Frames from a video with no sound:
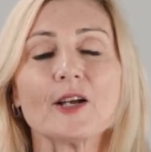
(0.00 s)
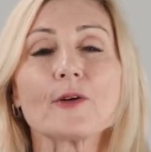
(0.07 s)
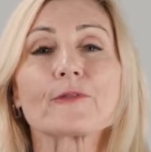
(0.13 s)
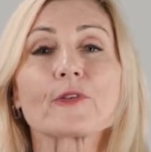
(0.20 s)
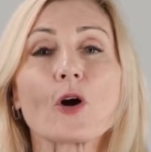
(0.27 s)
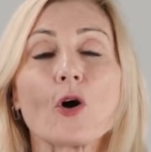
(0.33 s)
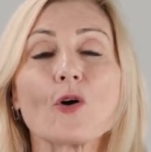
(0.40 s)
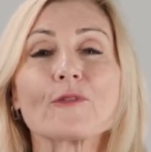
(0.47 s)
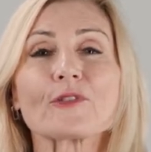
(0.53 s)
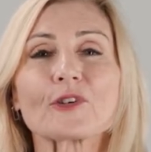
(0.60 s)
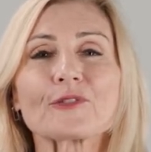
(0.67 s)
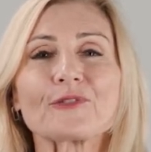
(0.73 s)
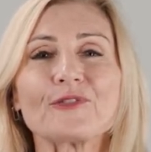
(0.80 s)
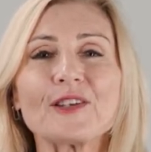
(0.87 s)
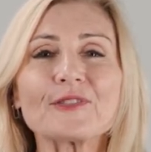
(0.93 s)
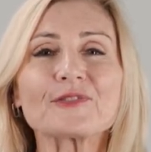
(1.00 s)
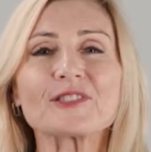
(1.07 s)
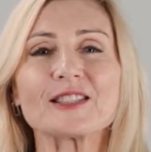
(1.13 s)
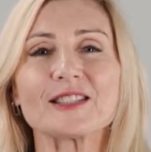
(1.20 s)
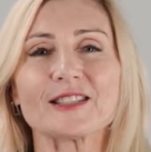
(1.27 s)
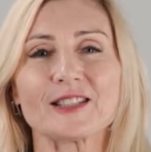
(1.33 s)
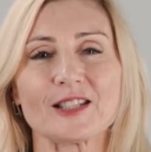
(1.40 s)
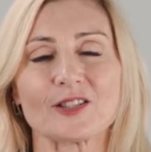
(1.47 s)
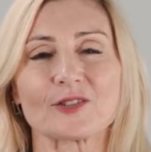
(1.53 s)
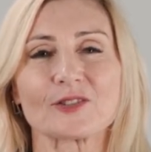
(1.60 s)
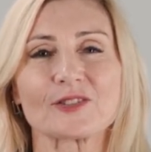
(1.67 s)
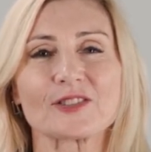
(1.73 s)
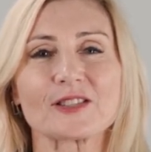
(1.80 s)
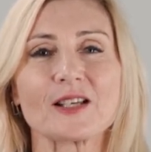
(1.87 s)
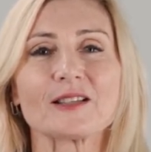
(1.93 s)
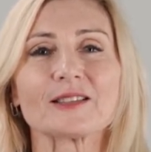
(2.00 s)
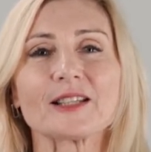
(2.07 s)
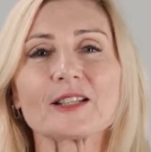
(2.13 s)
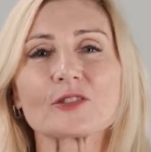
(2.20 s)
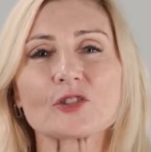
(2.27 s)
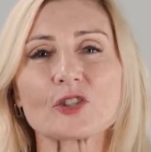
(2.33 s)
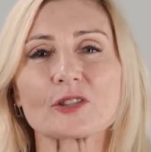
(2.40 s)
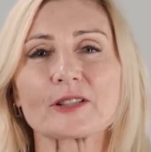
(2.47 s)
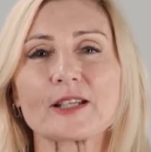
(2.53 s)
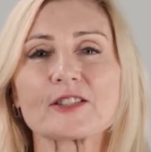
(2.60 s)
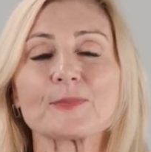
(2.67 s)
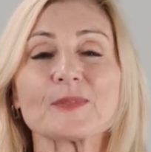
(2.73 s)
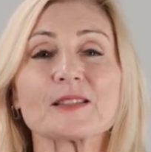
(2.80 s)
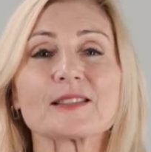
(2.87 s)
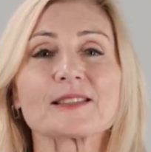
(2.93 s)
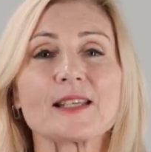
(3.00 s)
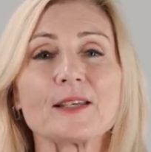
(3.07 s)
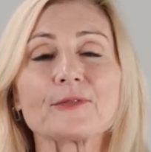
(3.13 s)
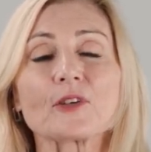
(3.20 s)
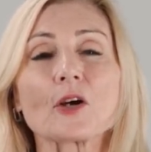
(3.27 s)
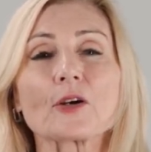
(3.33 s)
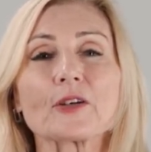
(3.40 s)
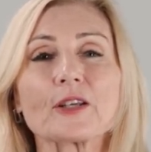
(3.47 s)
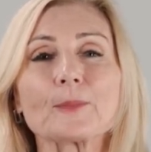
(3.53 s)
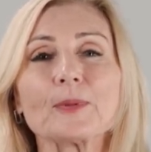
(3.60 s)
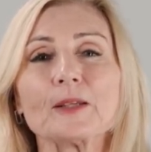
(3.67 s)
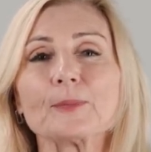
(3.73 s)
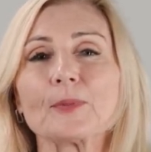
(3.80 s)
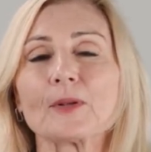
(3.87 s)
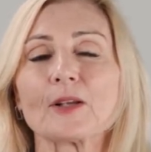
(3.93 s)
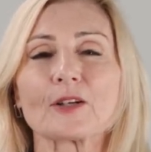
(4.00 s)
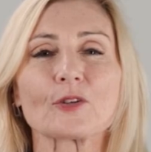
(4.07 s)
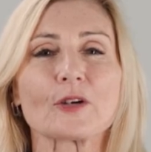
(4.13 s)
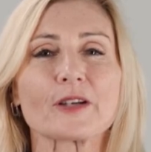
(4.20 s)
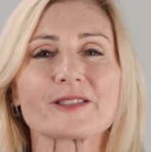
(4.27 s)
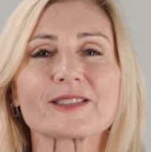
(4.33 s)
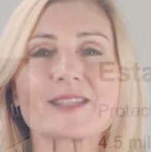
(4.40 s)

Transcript: For over 50 years, LegalShield has been safeguarding people across